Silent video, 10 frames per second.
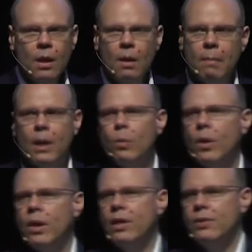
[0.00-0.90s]
My
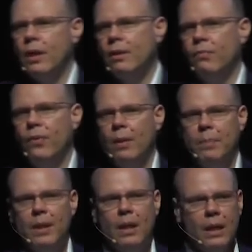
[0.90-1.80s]
worry is that the
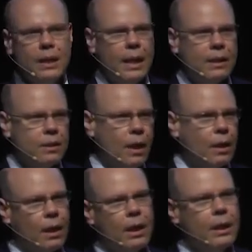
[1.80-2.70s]
Philippine index
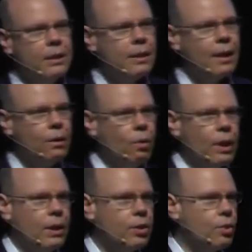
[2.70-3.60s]
technically is not
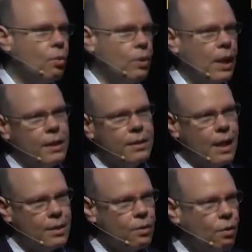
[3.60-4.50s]
looking so nice
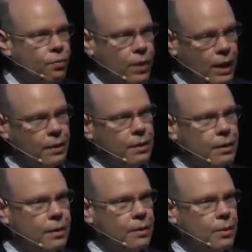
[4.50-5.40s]
as of yet.
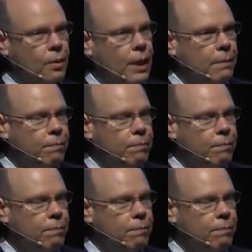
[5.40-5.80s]
All right?